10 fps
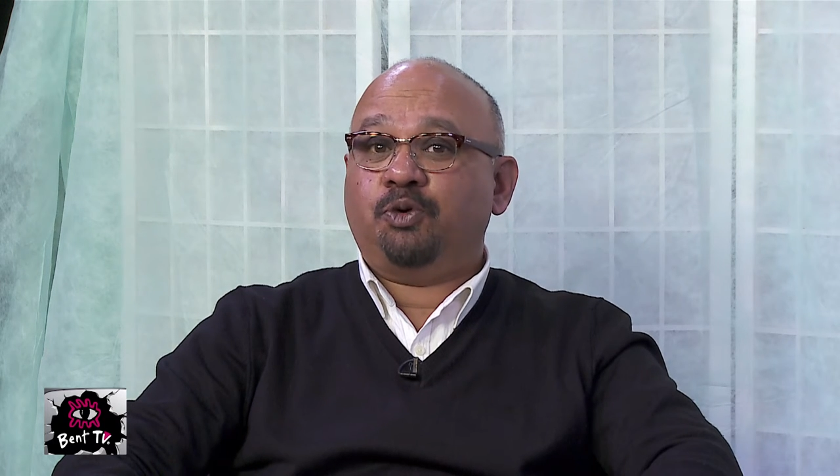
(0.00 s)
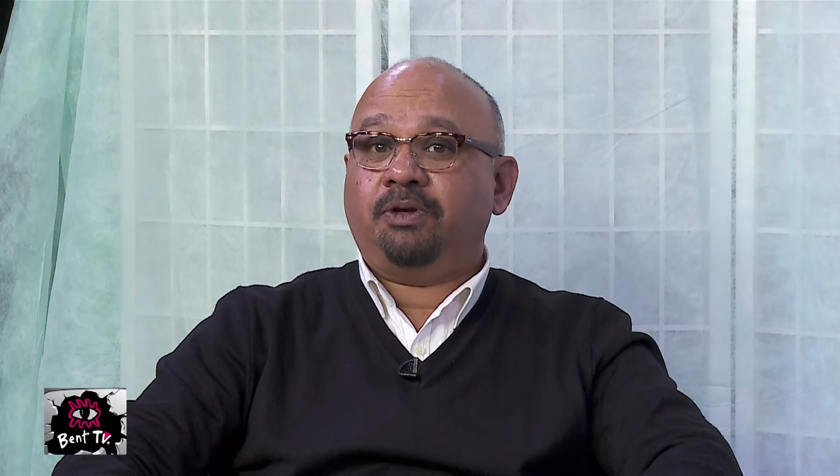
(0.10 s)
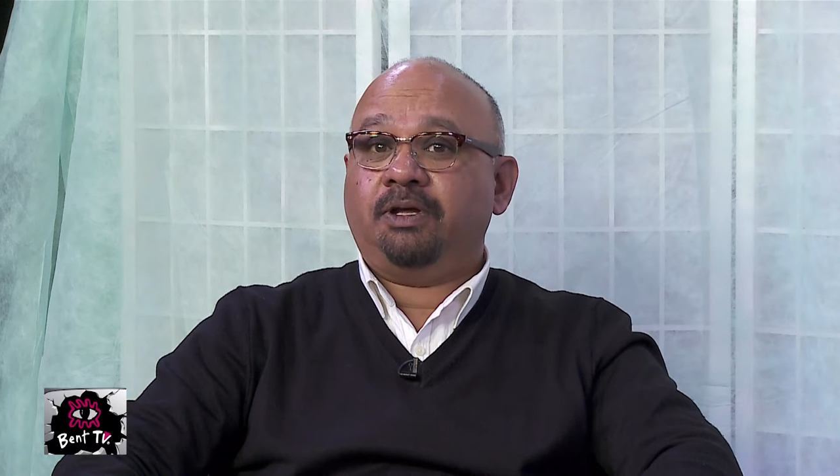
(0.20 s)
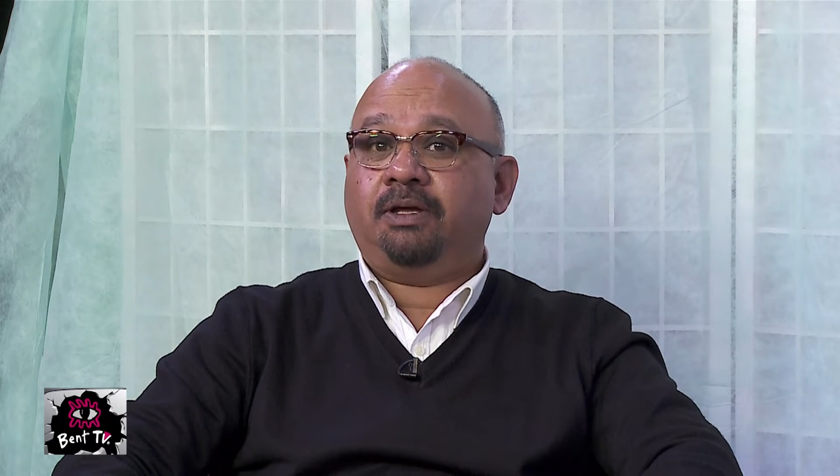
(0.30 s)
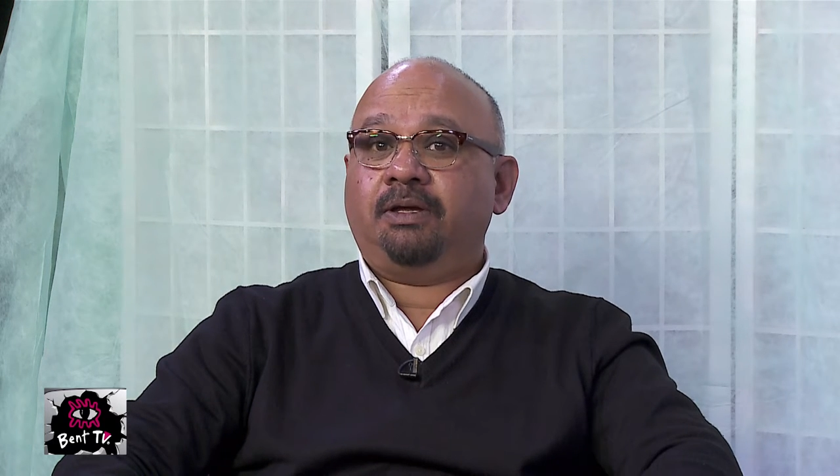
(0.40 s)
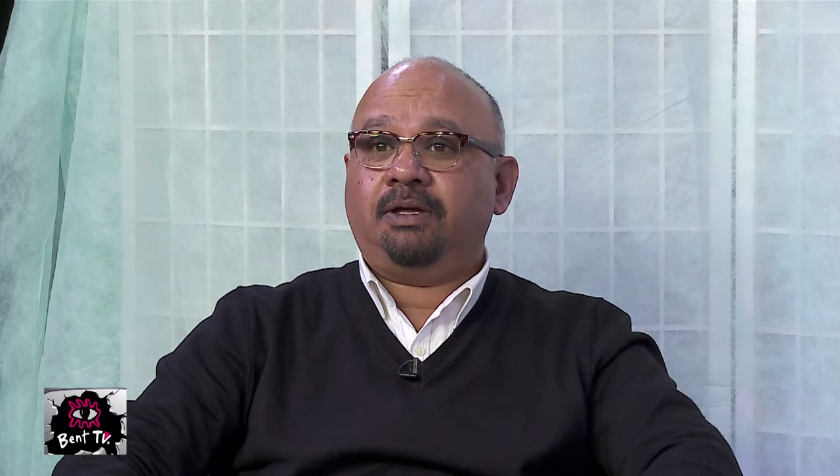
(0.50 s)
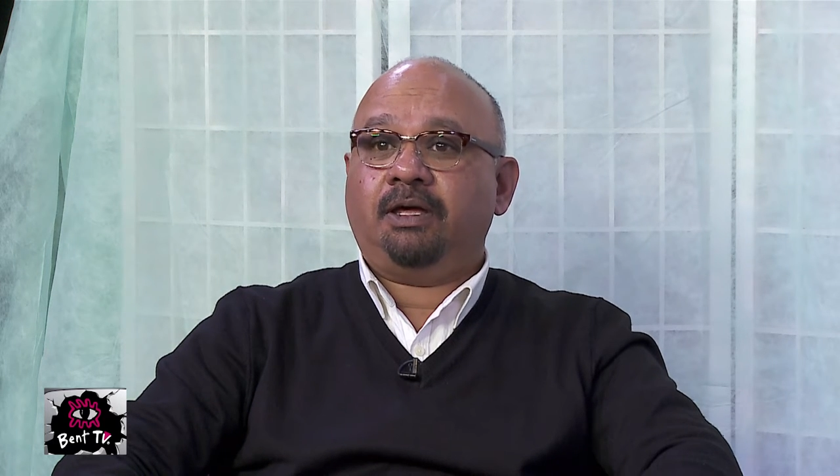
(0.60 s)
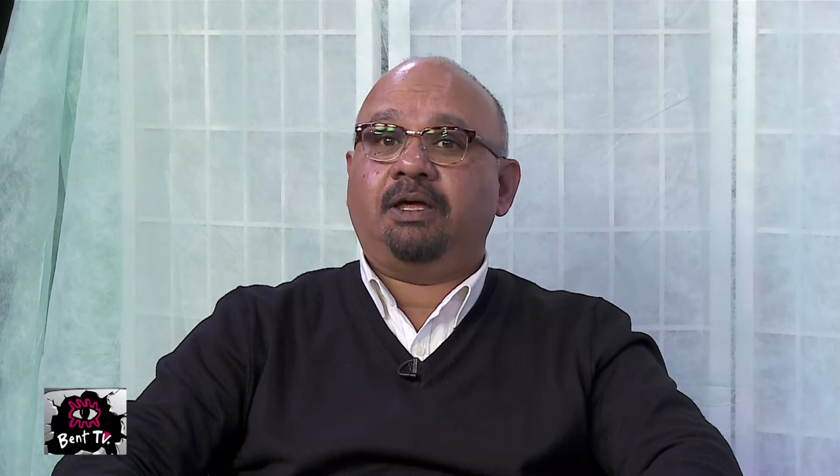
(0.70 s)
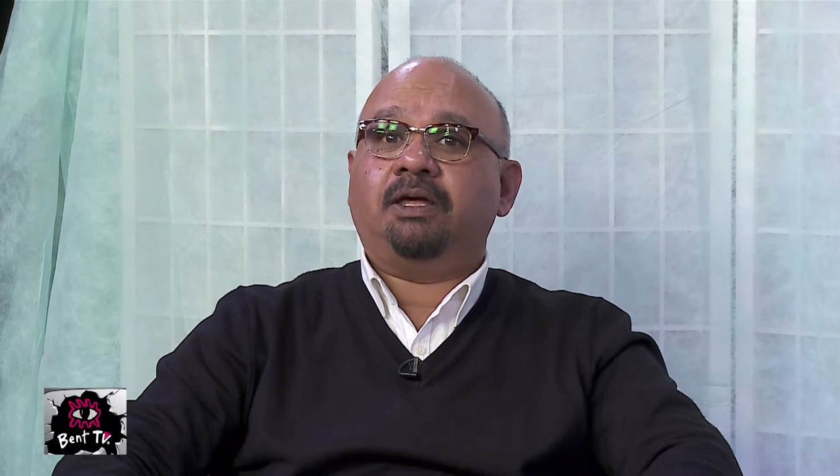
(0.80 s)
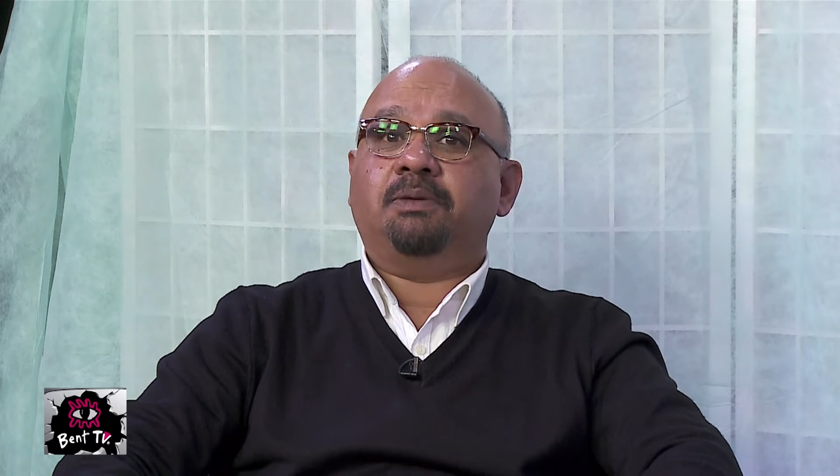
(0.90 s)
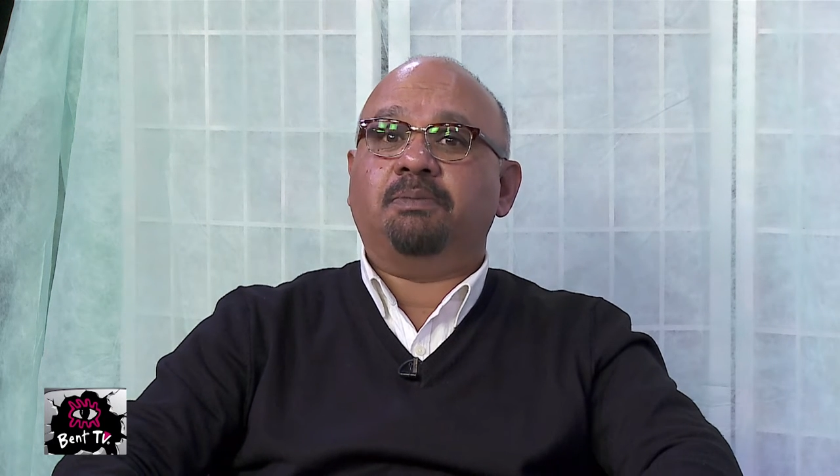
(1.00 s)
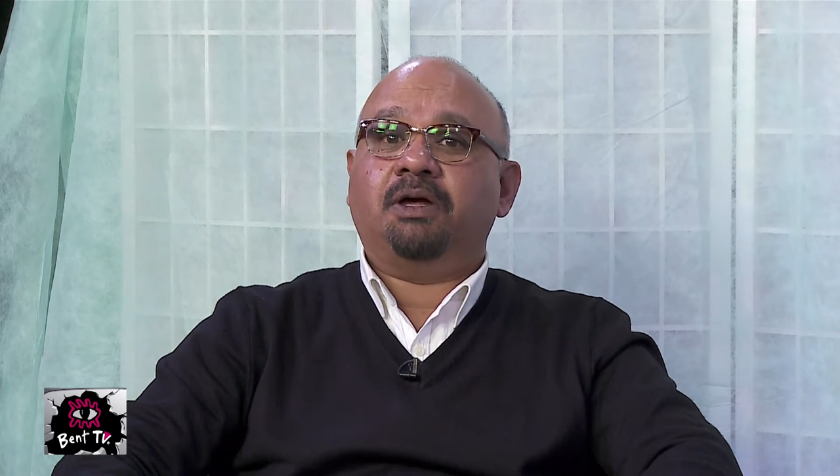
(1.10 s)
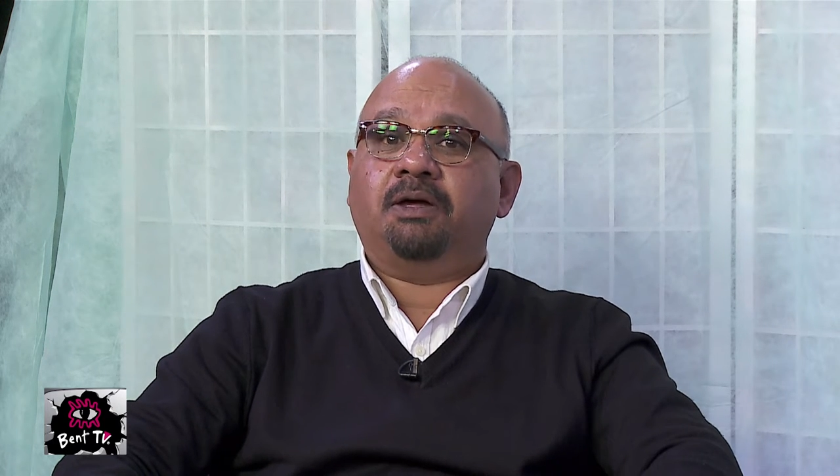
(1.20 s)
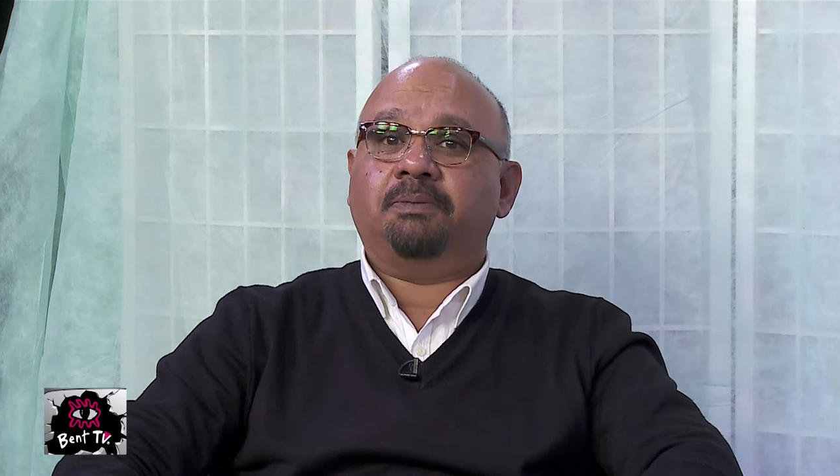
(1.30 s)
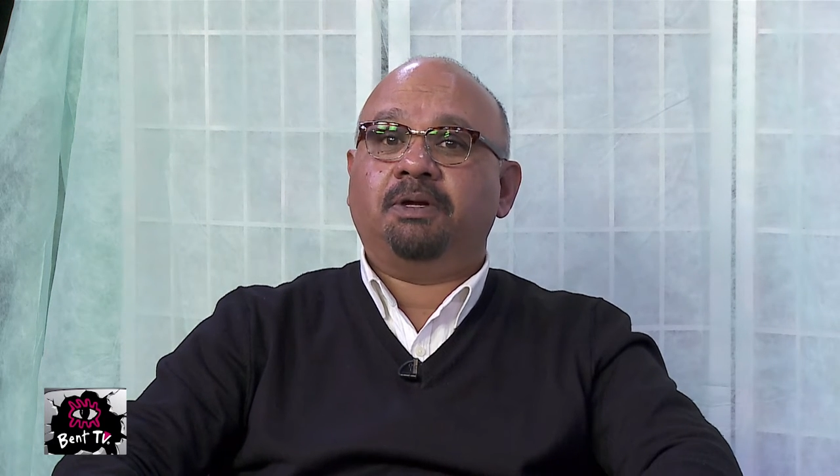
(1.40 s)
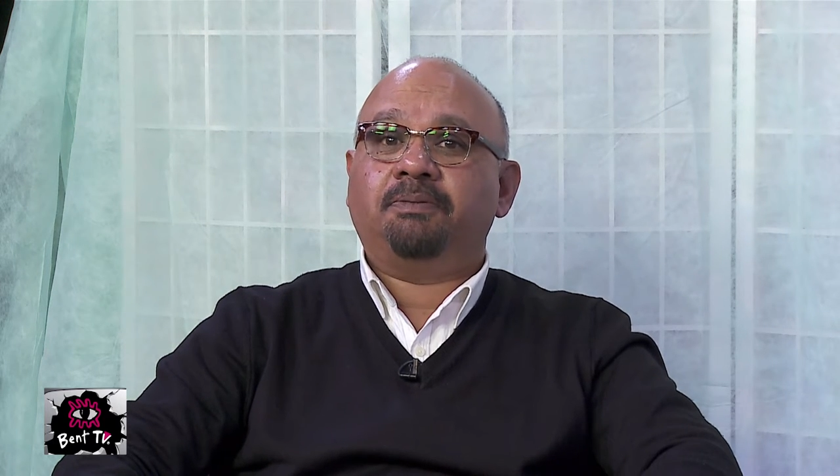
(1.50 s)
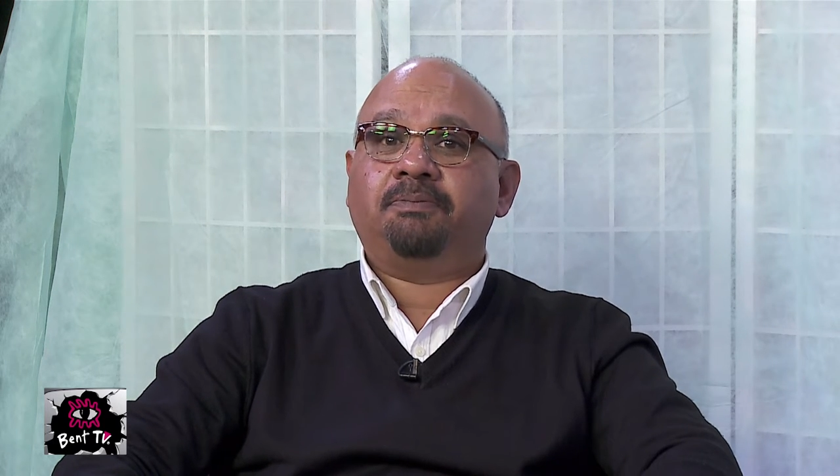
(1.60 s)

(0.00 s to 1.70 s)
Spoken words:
only gay imam.